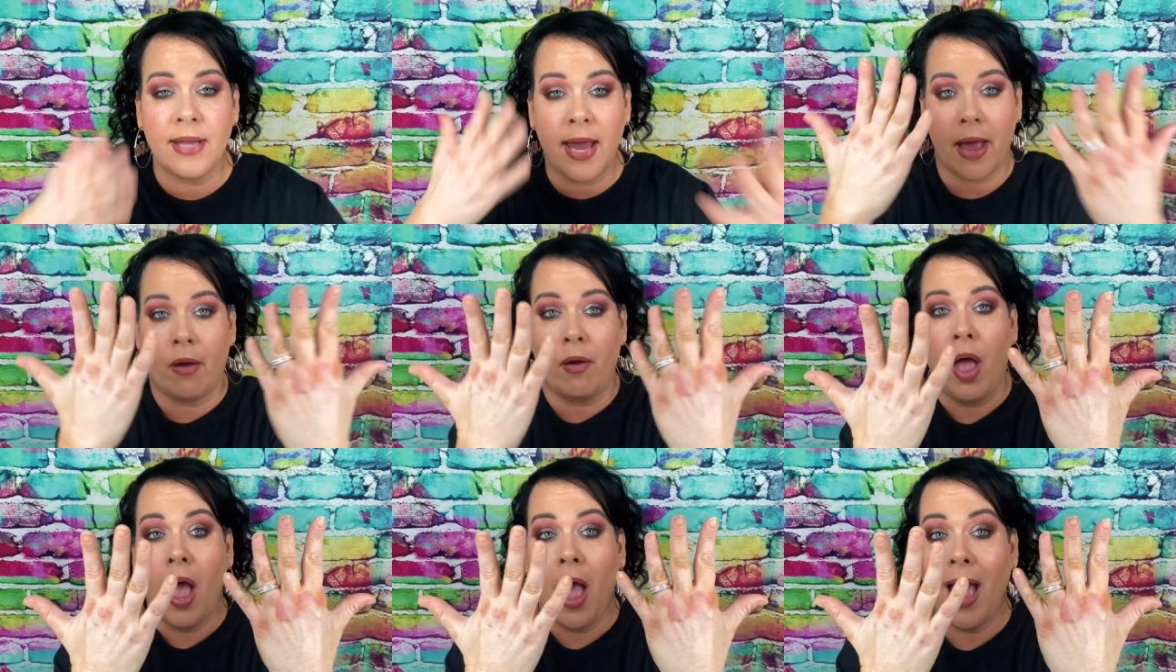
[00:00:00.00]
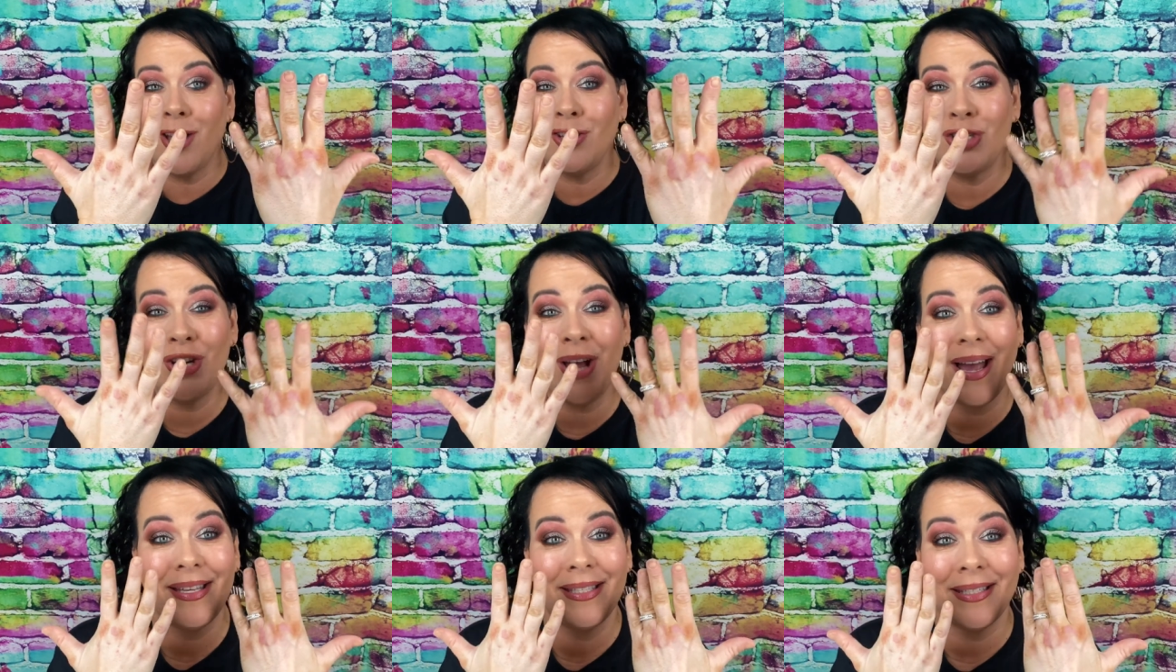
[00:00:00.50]
Now, as
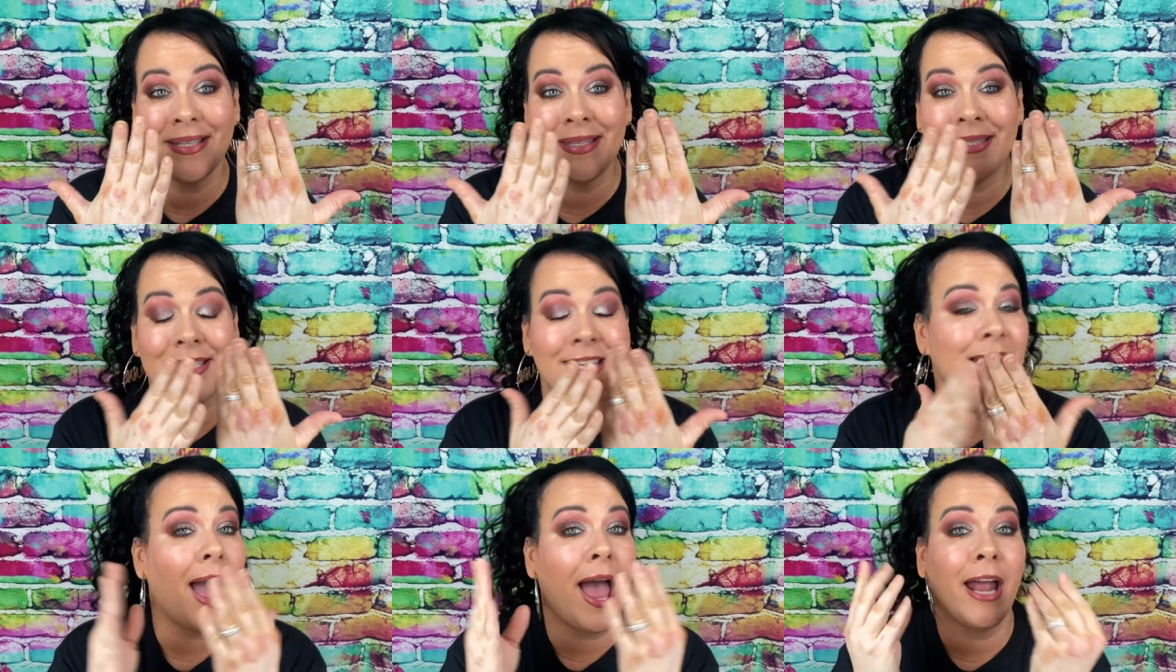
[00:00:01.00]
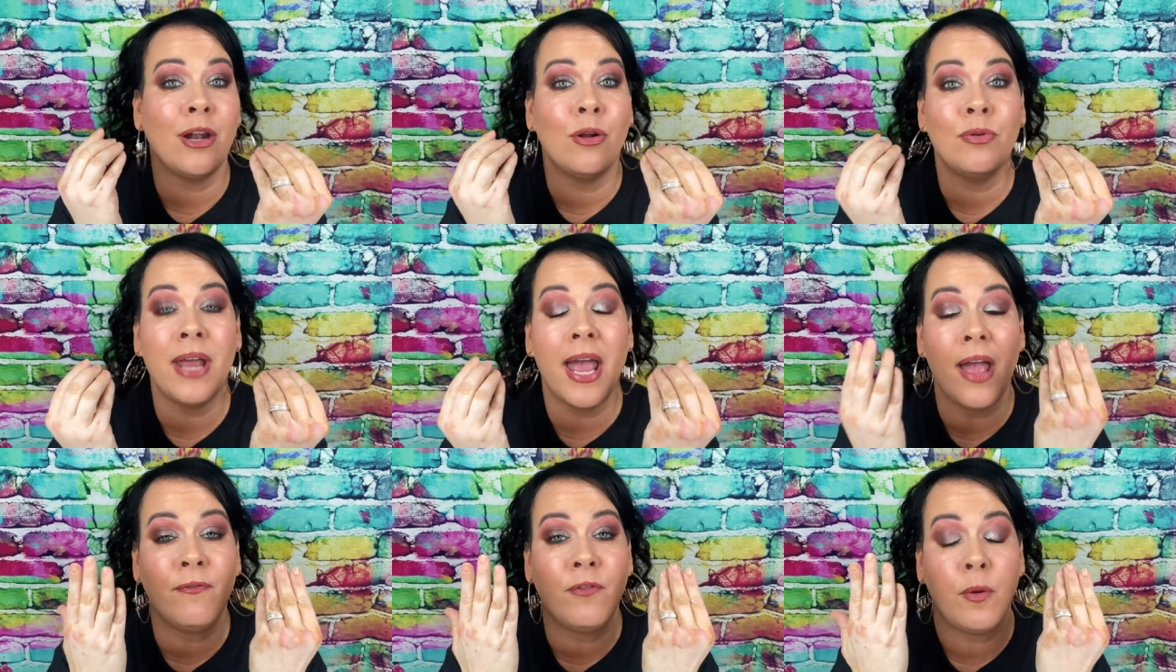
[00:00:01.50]
you guys can see, I
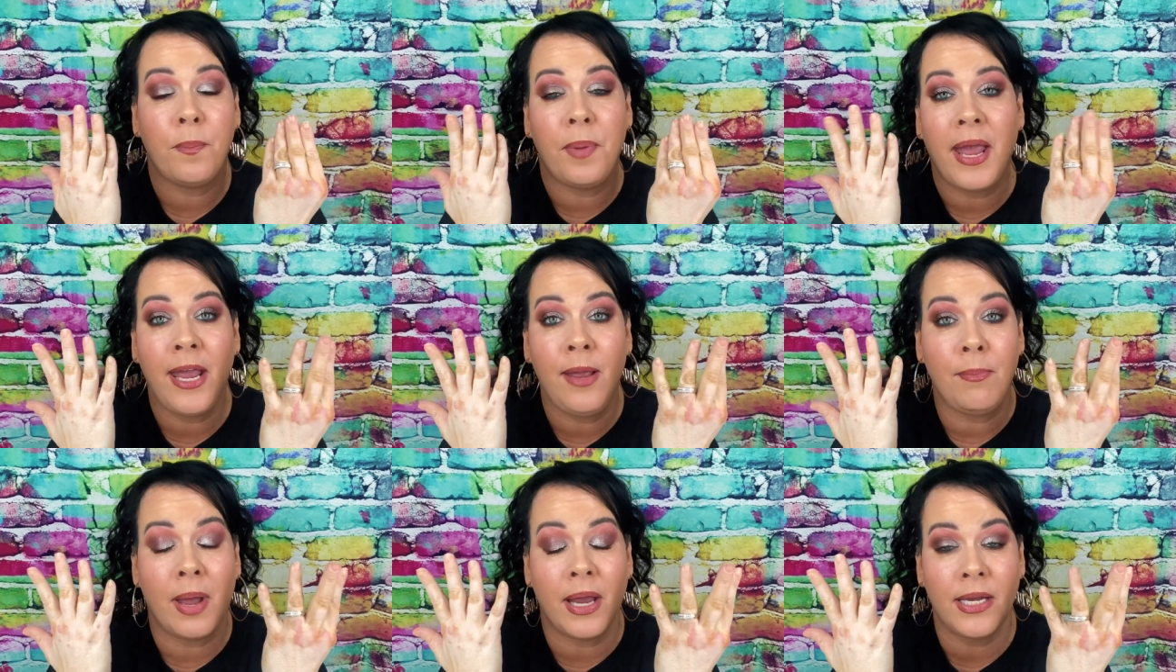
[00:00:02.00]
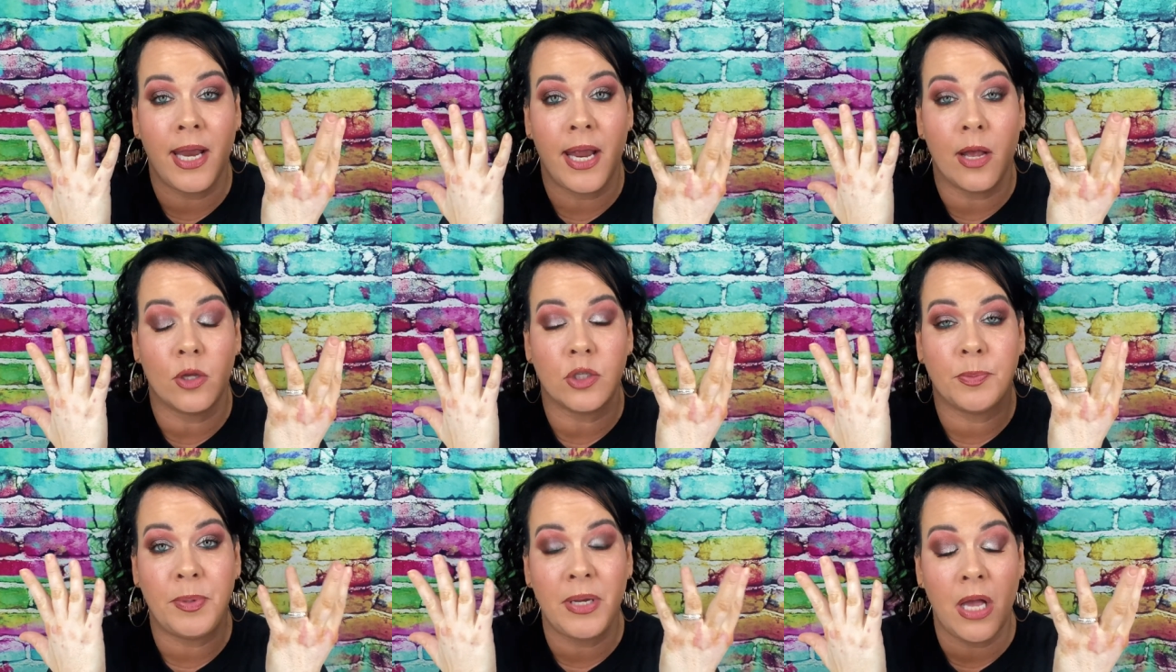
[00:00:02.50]
don't ever paint my
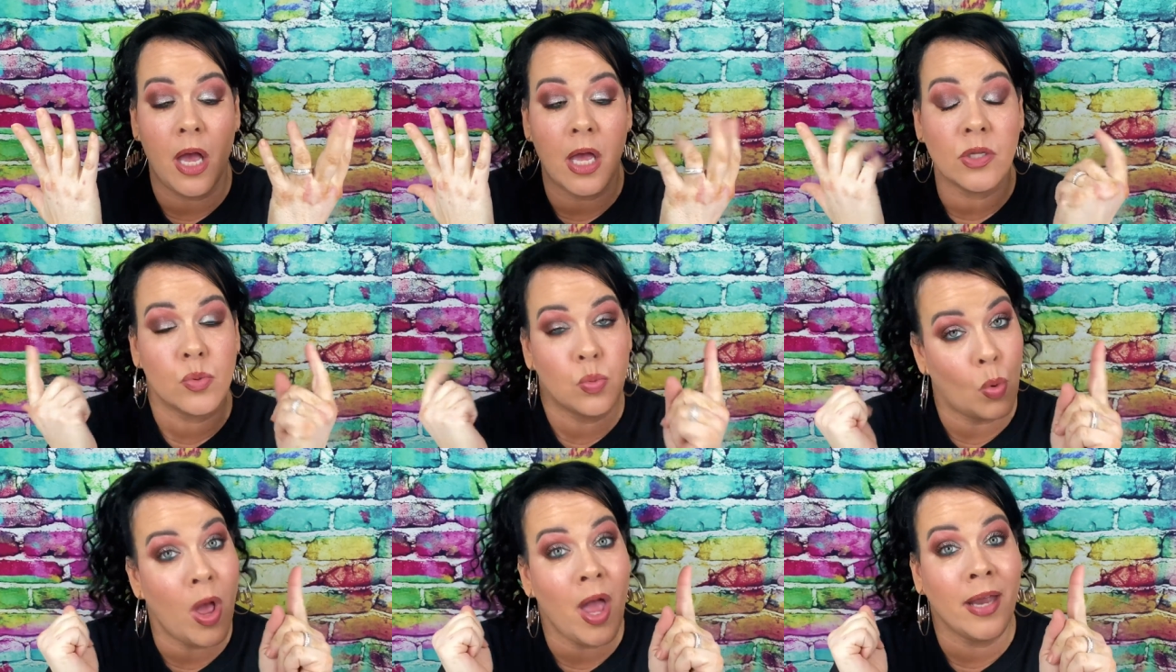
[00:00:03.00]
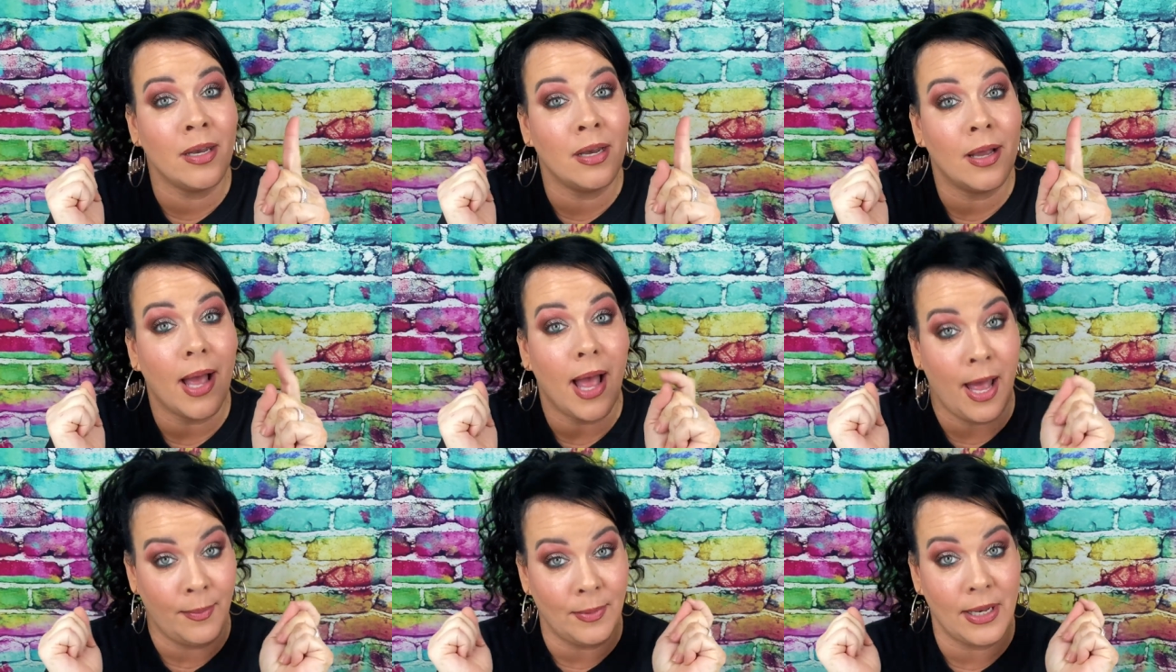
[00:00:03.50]
nails because one,
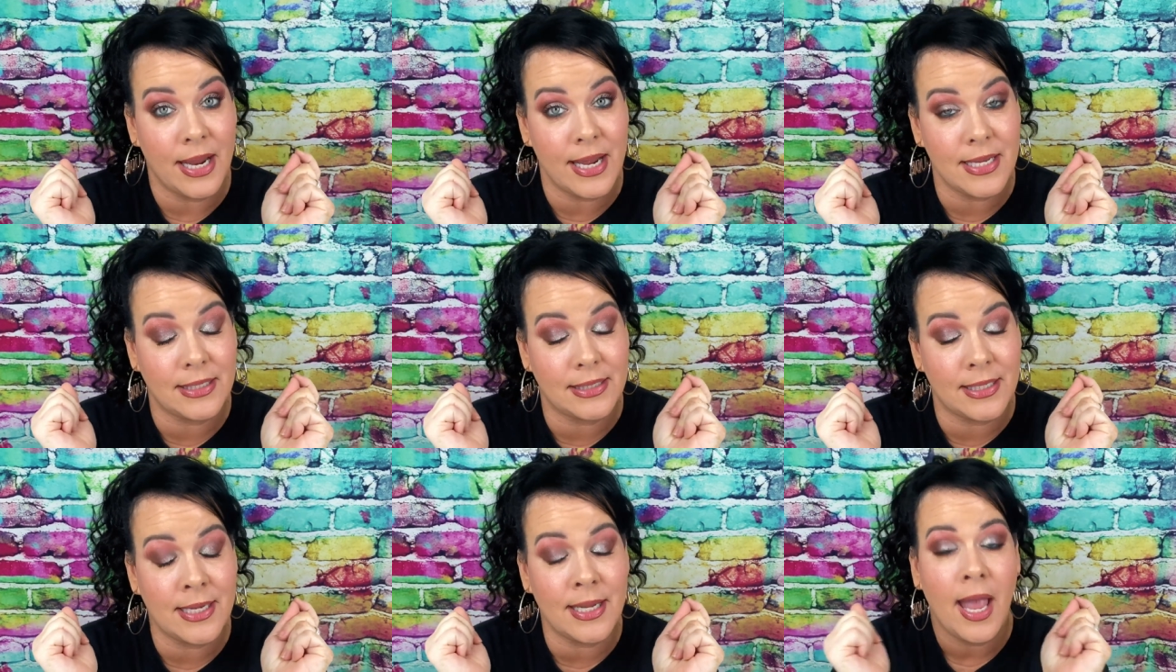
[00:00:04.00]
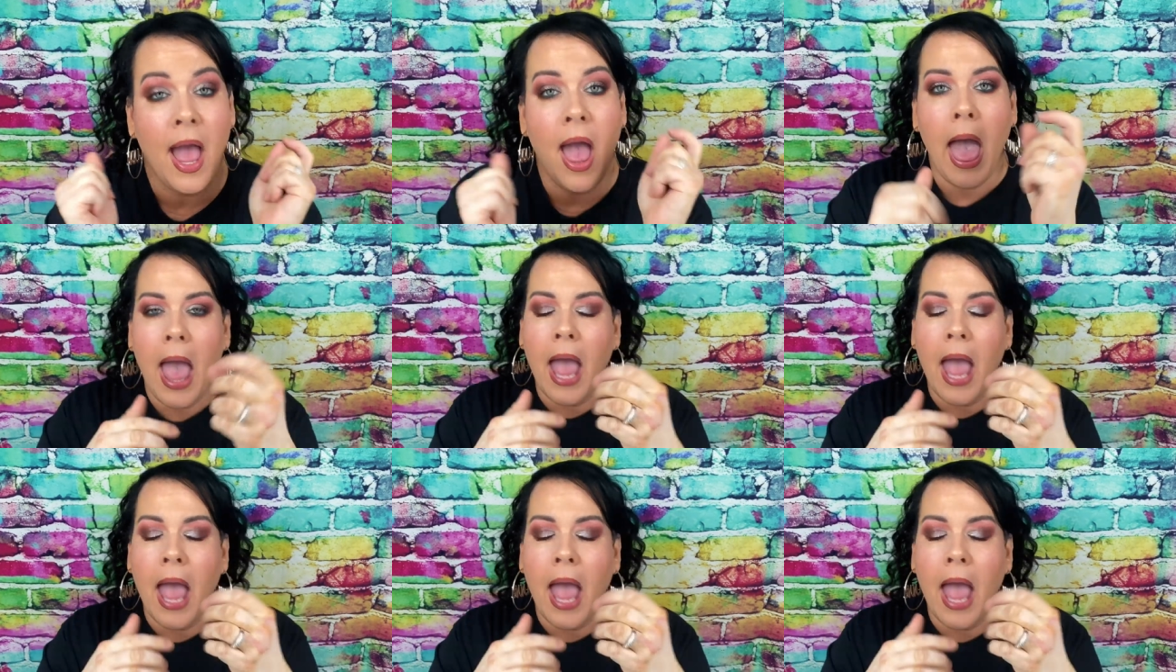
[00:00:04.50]
I'm lazy.